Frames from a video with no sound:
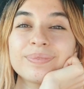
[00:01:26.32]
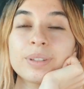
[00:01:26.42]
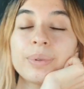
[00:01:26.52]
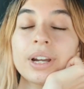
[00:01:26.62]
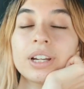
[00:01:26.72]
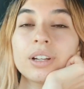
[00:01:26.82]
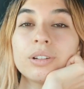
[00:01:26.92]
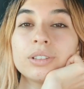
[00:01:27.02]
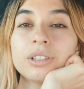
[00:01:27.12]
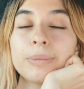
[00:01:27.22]
We're gonna go
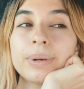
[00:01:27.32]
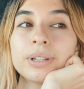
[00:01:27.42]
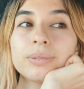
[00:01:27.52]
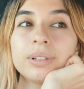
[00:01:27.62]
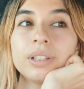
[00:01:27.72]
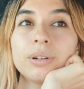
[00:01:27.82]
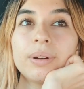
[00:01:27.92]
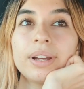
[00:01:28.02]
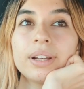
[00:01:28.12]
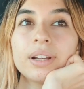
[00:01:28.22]
to Starbucks really
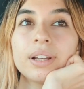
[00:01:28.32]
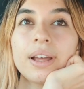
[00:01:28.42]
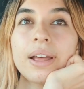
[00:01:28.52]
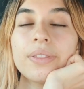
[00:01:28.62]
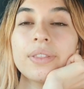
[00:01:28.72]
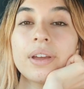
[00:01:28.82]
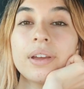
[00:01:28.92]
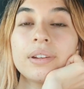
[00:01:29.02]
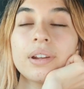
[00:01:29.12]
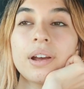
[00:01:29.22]
quick, and
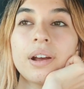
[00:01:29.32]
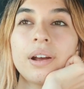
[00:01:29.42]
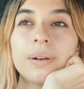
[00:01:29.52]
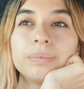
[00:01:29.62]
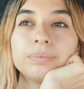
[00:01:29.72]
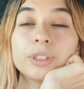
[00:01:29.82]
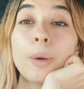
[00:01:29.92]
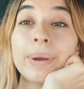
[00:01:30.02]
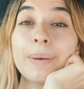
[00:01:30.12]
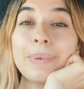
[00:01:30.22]
then go
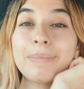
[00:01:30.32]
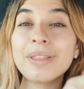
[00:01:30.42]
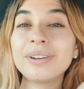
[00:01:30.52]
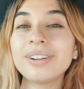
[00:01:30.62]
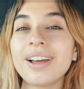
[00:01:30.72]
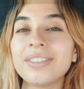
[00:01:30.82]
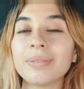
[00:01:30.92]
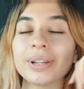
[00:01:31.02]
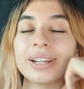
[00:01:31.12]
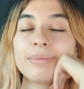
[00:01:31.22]
pick up my mother-in-law, and then
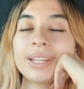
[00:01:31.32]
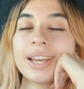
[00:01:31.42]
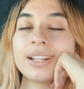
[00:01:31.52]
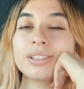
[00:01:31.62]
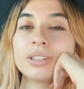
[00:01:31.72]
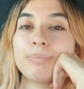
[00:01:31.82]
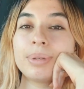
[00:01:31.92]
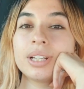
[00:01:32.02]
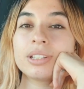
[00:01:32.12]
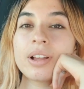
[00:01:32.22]
we're gonna be heading to the
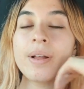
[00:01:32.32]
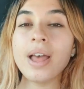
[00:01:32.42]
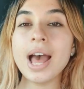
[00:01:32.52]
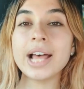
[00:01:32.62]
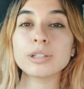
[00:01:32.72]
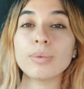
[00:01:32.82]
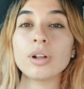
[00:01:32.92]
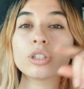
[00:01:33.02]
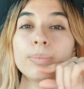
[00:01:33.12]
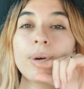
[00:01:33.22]
beach as well.
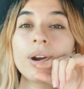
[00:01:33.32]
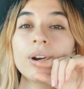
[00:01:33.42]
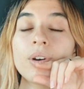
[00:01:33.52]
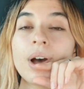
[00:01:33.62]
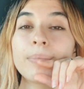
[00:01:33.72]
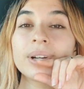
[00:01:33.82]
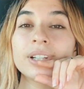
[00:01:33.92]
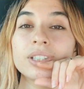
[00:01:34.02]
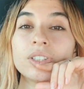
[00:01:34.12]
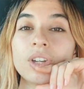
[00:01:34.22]
Tomorrow I'm
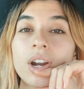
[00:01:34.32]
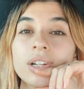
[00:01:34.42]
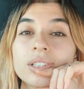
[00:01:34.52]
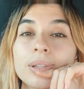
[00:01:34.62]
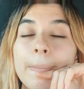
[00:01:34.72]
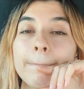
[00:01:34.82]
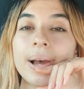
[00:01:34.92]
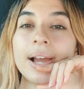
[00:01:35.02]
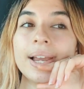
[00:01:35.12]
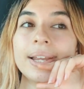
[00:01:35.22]
gonna start
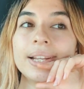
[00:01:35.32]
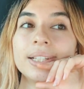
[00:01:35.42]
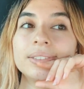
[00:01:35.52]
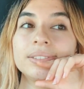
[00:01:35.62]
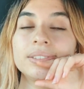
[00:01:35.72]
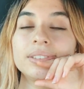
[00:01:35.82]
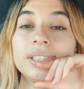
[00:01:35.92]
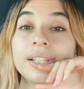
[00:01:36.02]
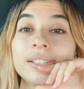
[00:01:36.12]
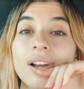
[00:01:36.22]
my
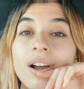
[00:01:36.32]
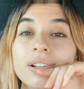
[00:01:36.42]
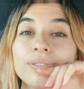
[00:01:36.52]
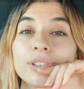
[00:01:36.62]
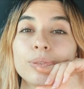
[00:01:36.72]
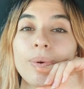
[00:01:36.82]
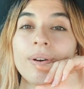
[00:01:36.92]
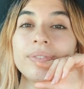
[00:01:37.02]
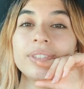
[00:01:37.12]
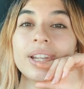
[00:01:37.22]
detox for
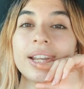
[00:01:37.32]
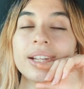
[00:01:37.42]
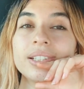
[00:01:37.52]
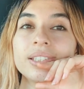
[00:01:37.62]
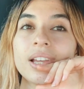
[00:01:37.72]
12 days.